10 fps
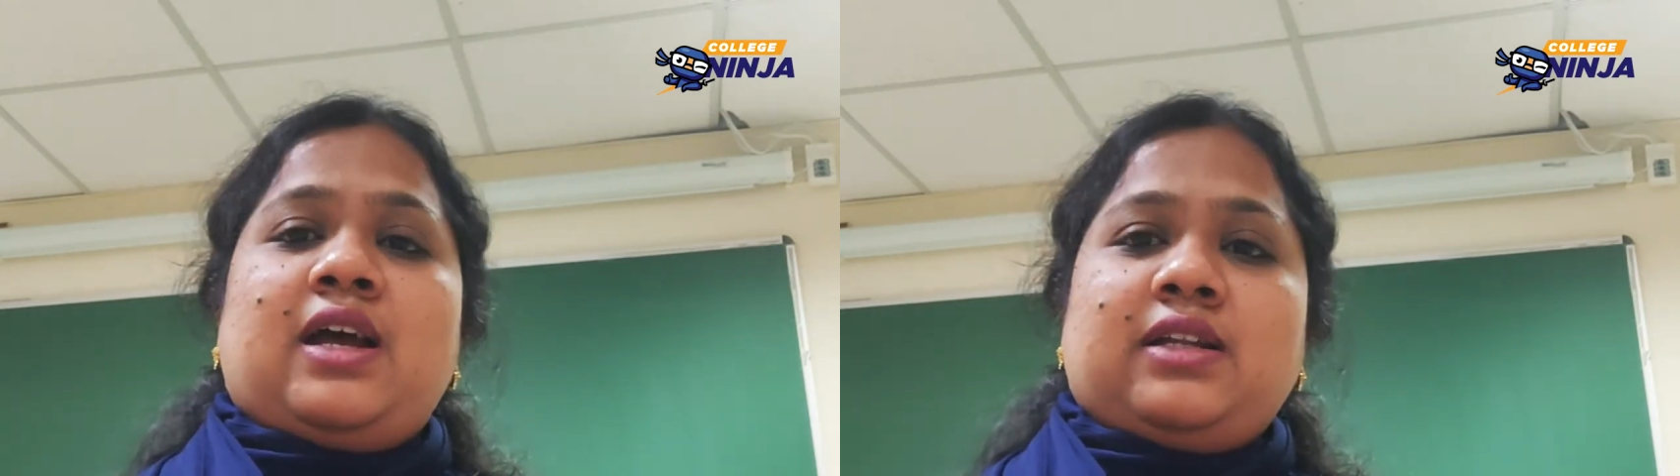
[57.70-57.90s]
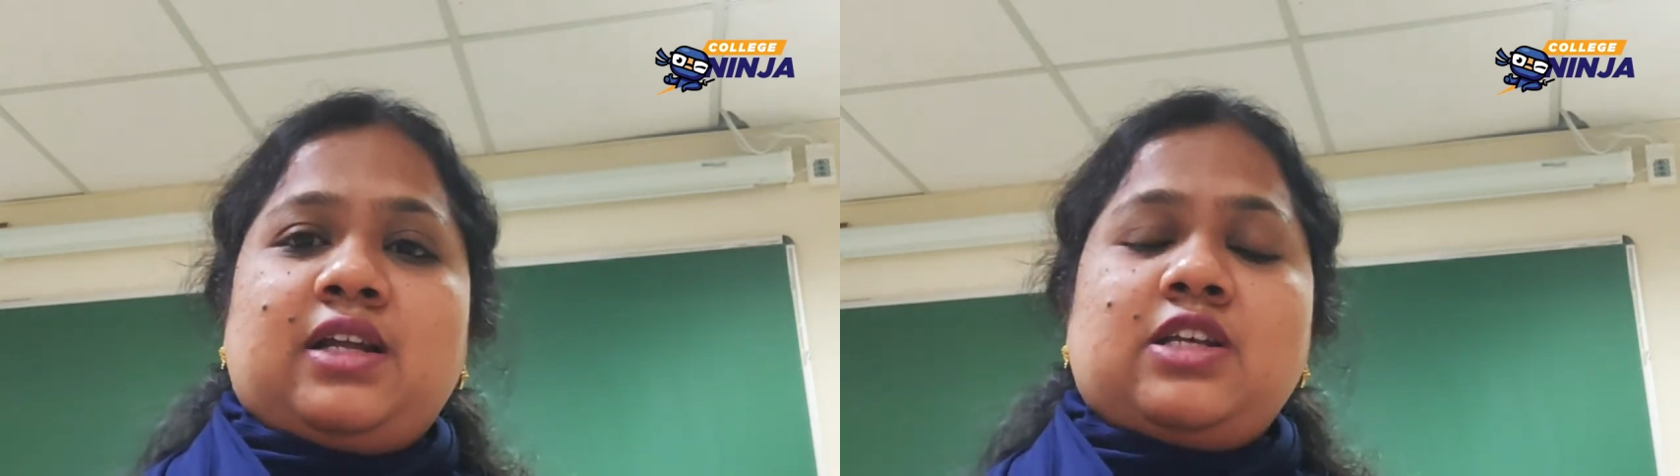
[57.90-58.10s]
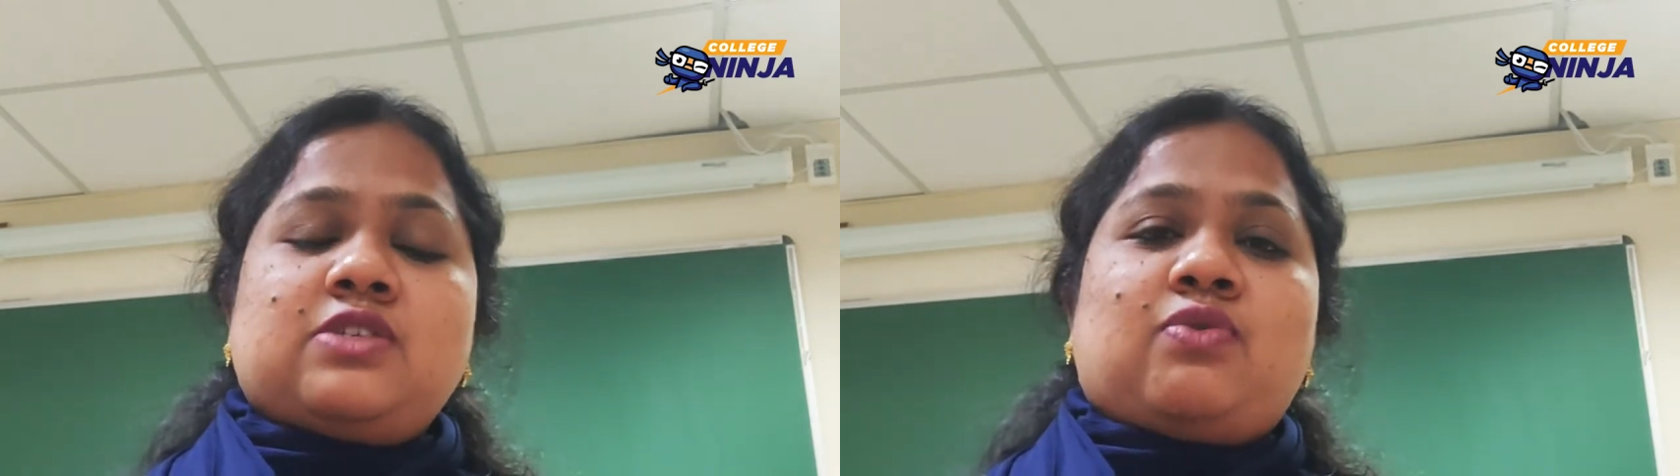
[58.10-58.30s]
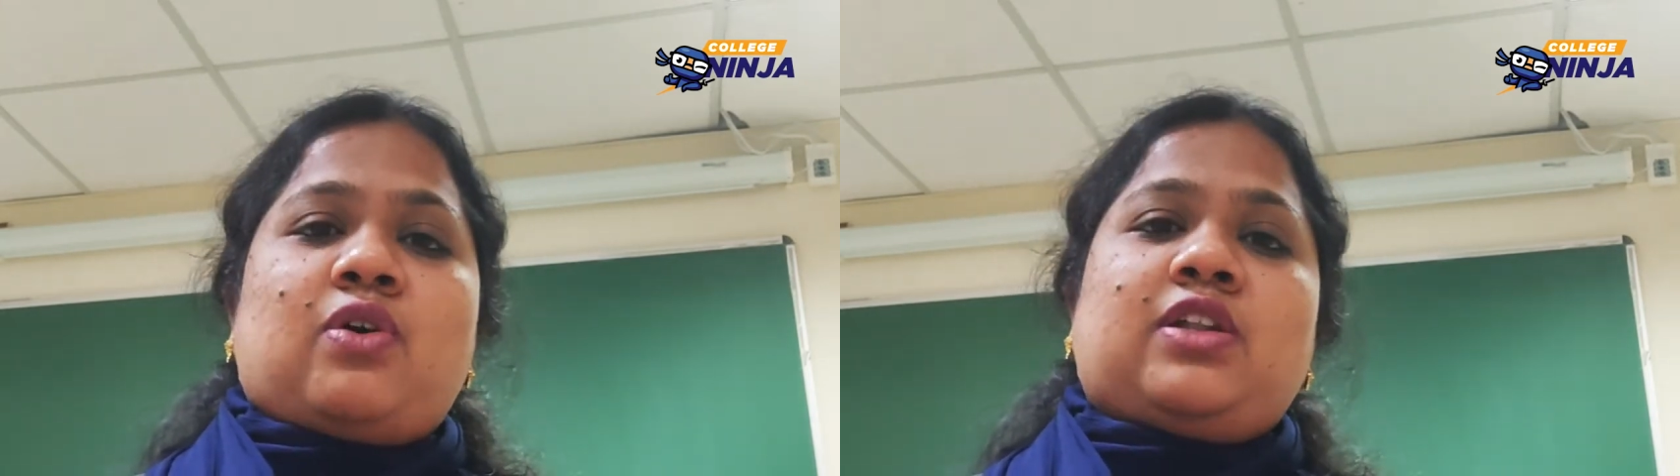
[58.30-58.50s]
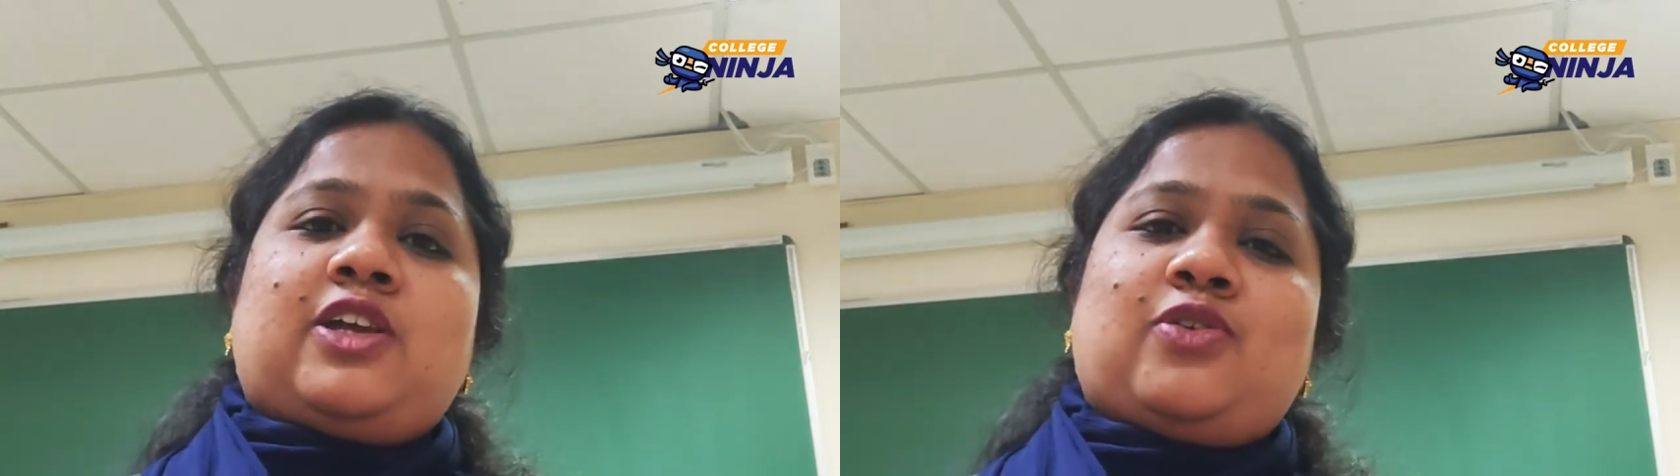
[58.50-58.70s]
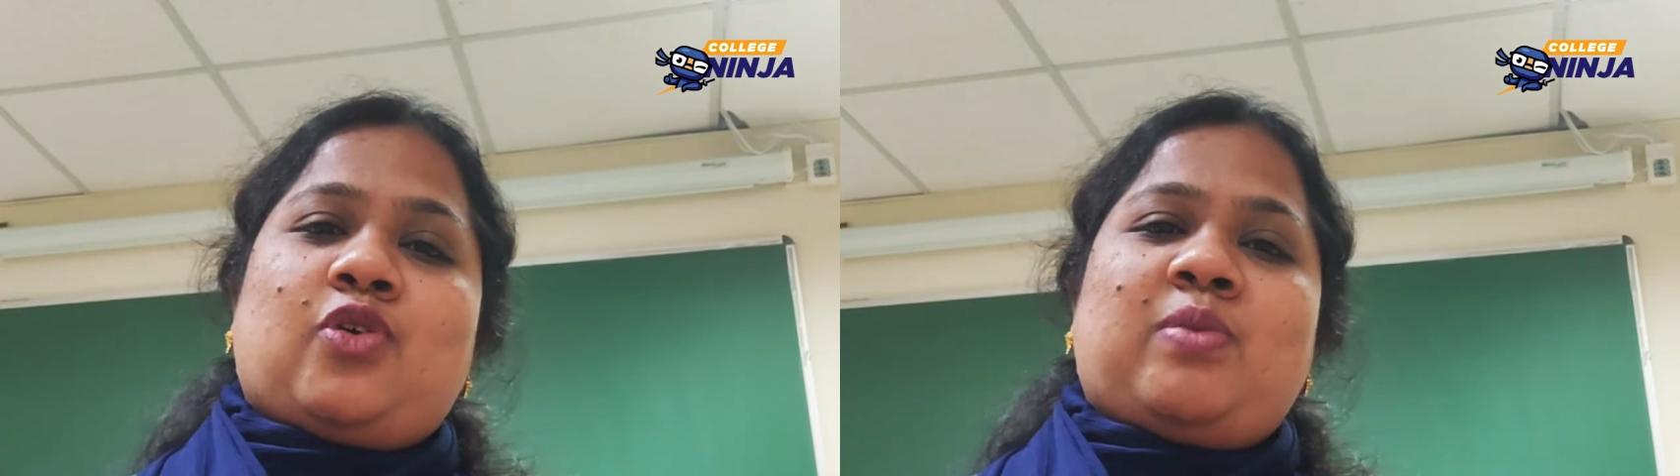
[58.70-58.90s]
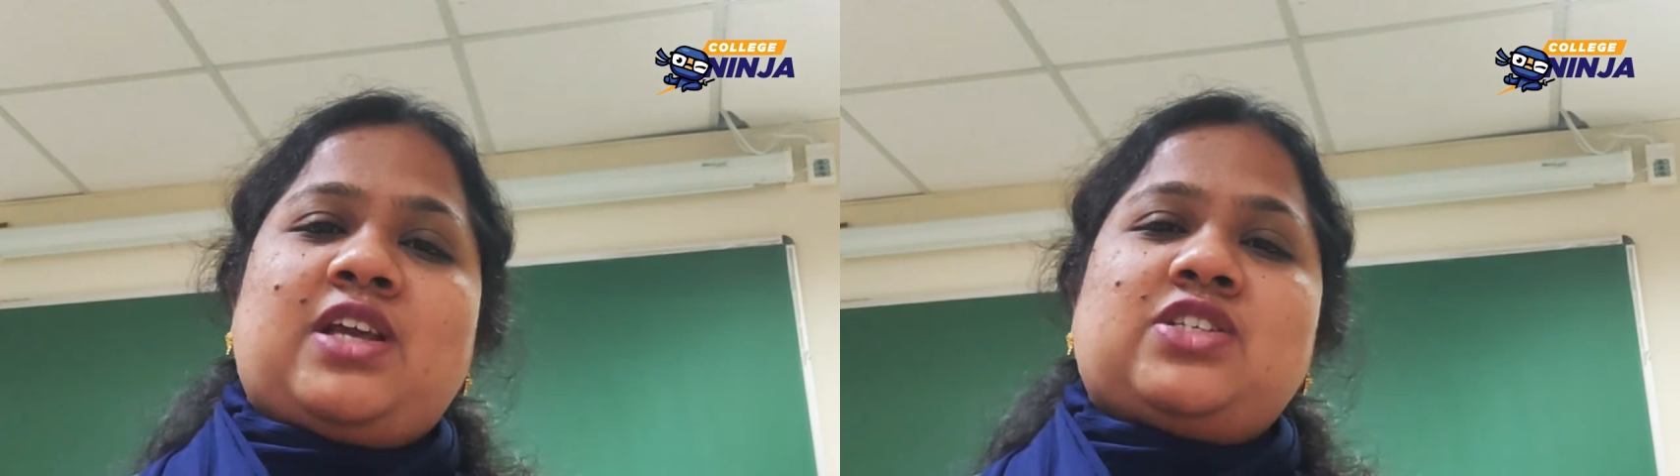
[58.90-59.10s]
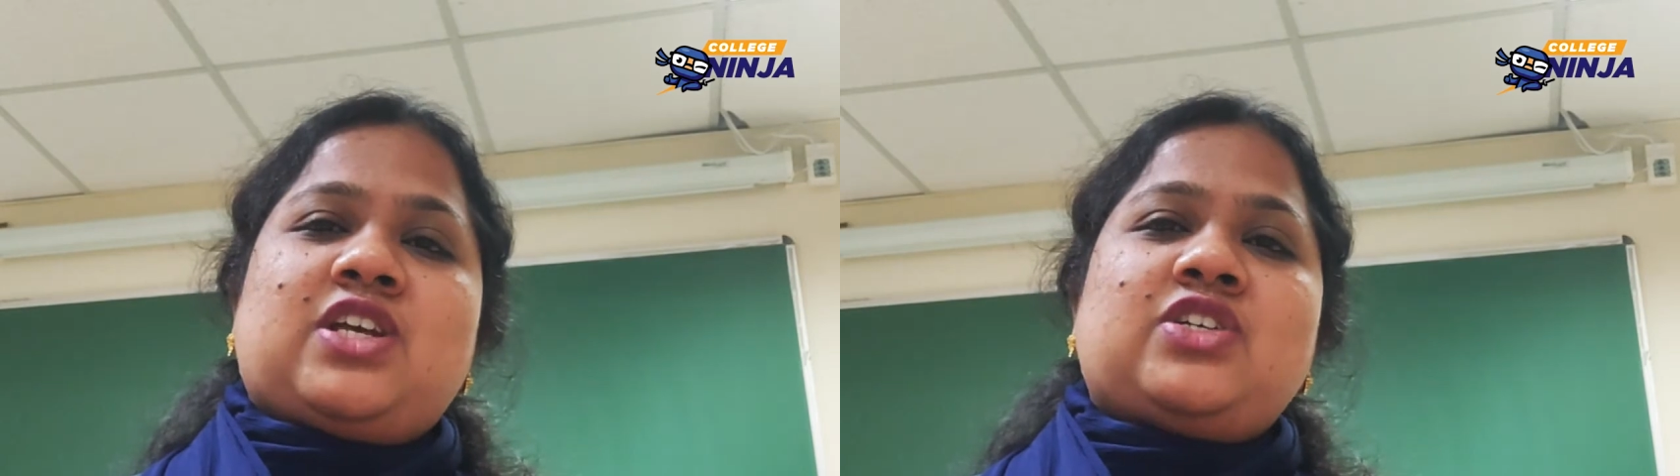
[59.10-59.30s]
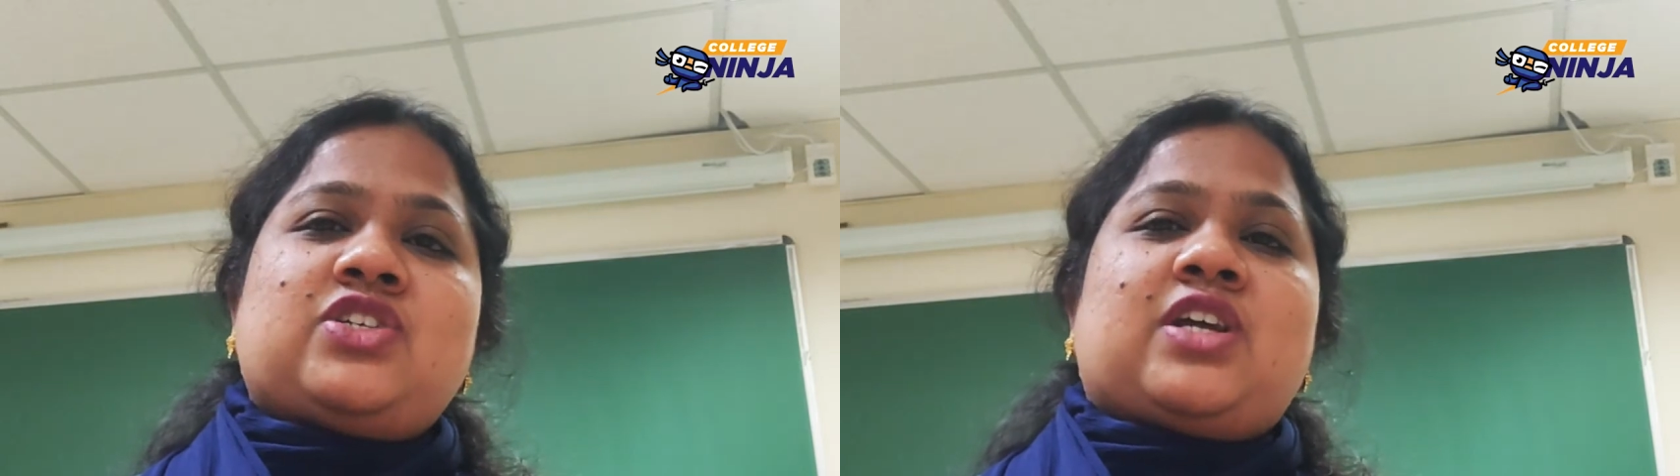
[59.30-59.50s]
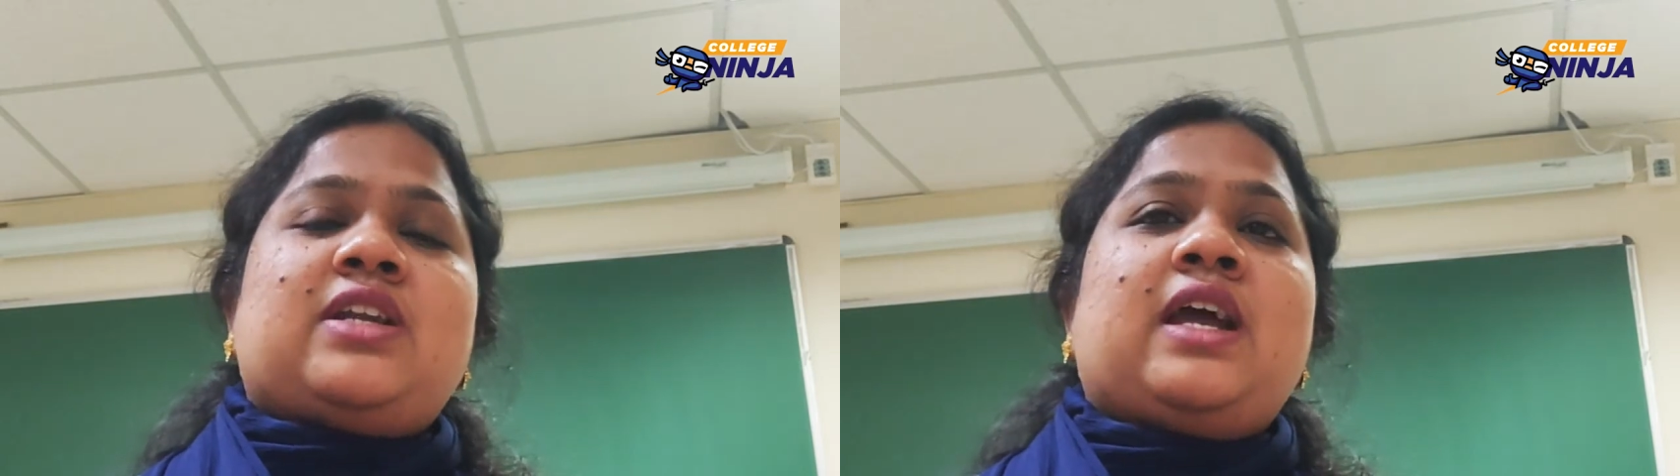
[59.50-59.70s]
That is what the
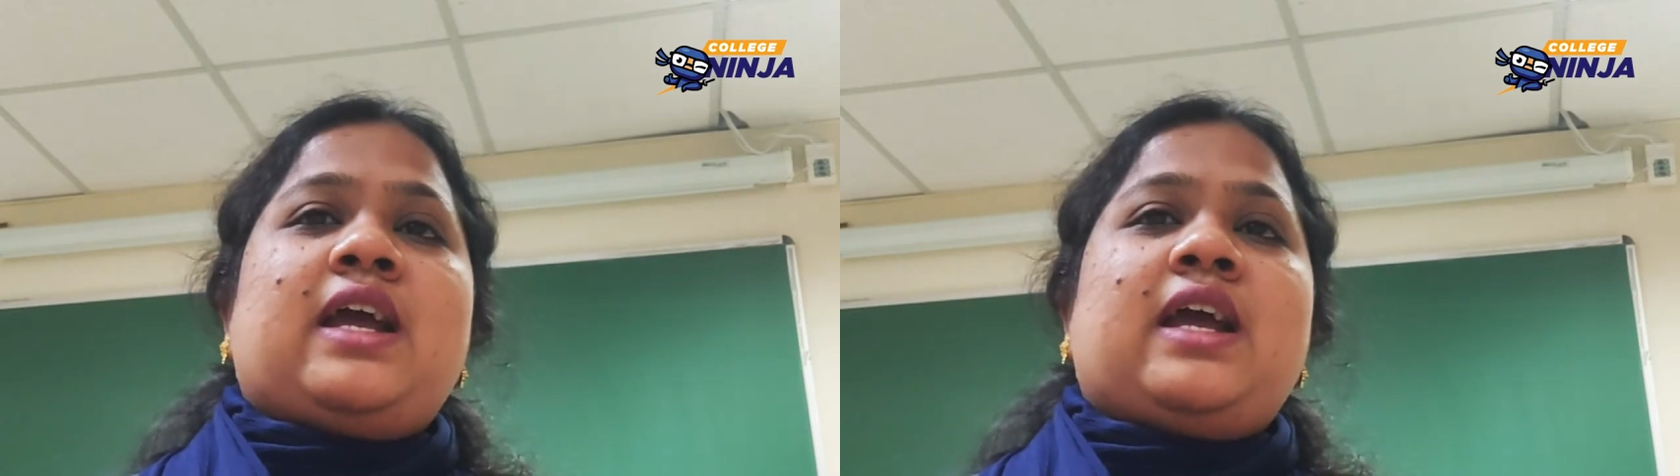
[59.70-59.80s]
globalization.